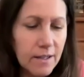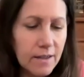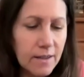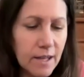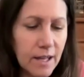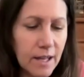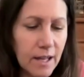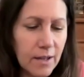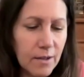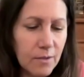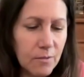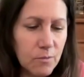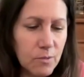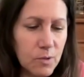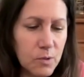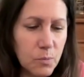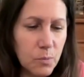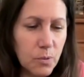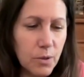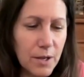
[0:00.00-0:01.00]
that
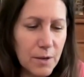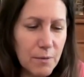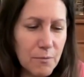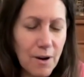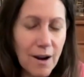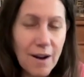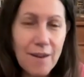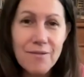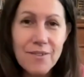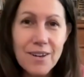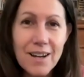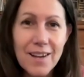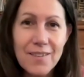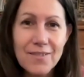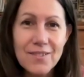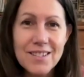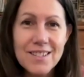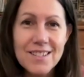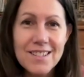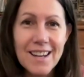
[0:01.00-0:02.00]
was pretty rough, I have
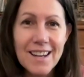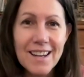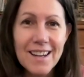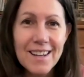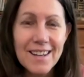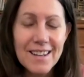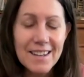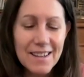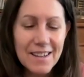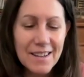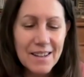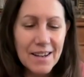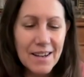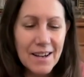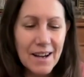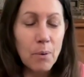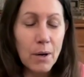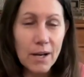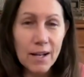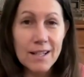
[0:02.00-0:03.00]
to say,
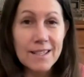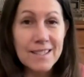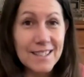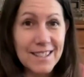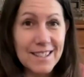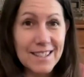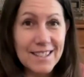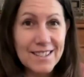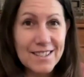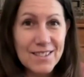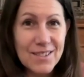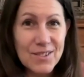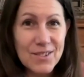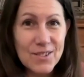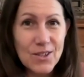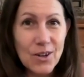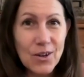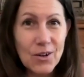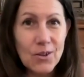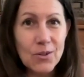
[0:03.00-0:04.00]
but I did it.
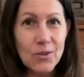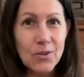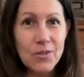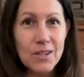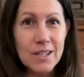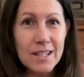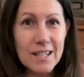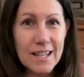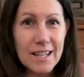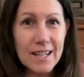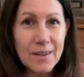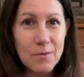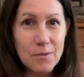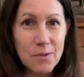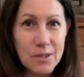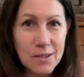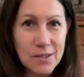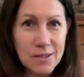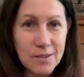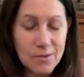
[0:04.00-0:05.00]
So the knee
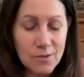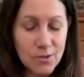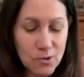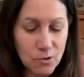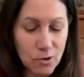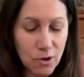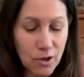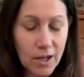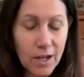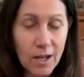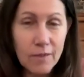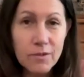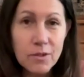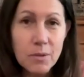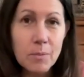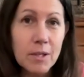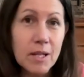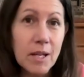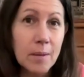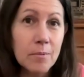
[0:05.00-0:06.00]
was strong enough to
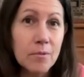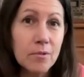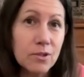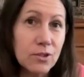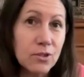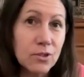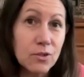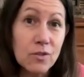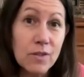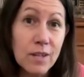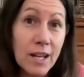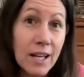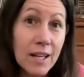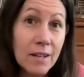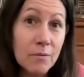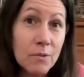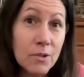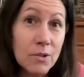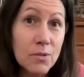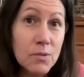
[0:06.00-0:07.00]
be able to do
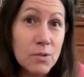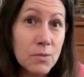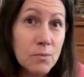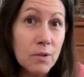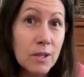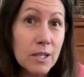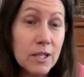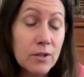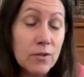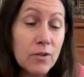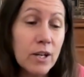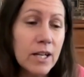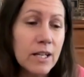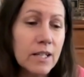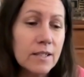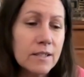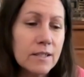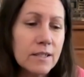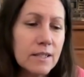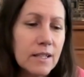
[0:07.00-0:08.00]
that, which was really
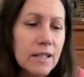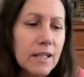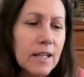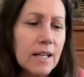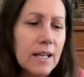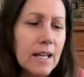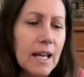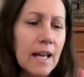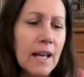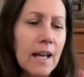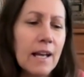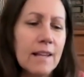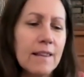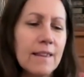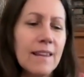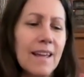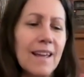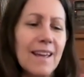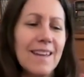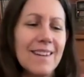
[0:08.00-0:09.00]
great. And
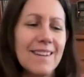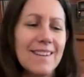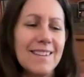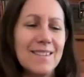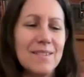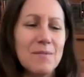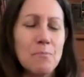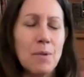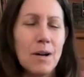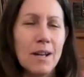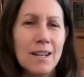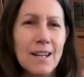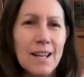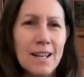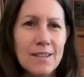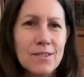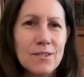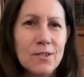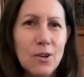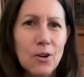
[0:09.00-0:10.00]
then my
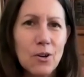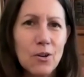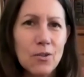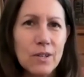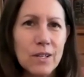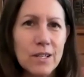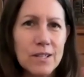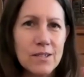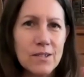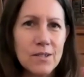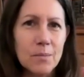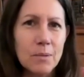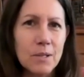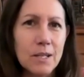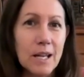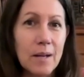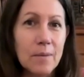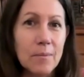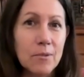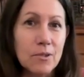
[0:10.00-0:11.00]
next goal is to be
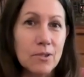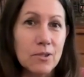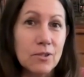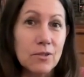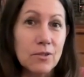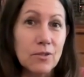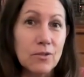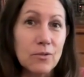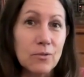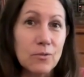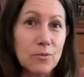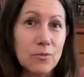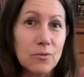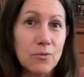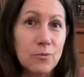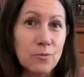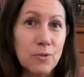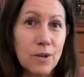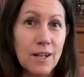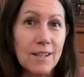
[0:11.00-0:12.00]
able to
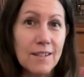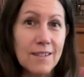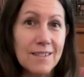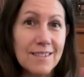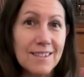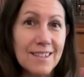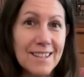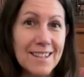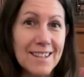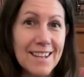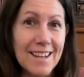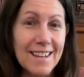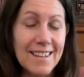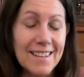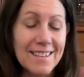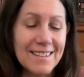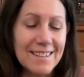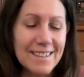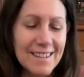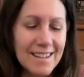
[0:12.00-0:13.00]
run
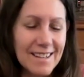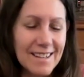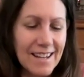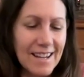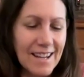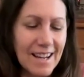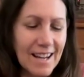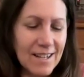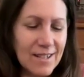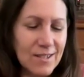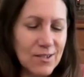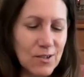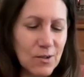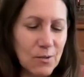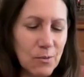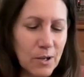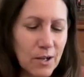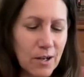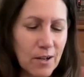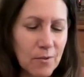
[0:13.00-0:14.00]
again. And so
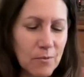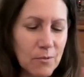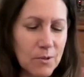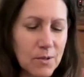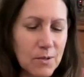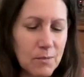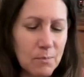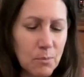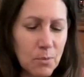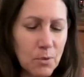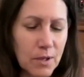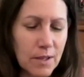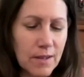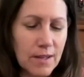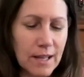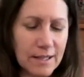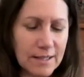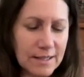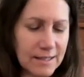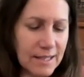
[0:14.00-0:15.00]
when I was putting
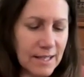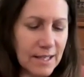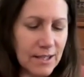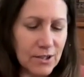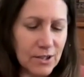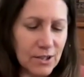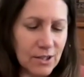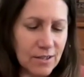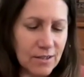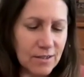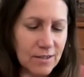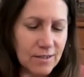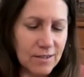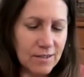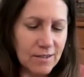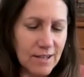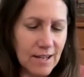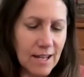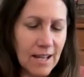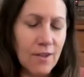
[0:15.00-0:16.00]
that intention
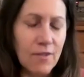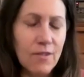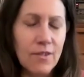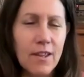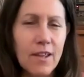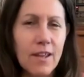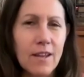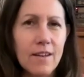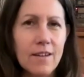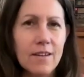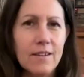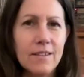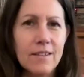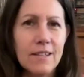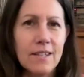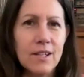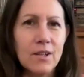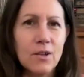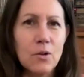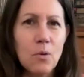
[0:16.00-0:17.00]
out there
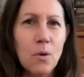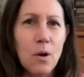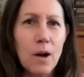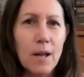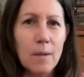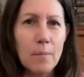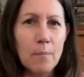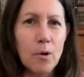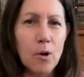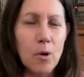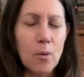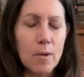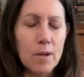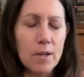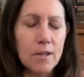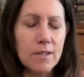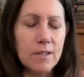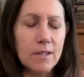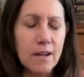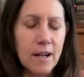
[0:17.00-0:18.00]
in a quiet
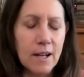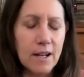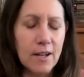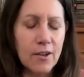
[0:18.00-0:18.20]
moment, I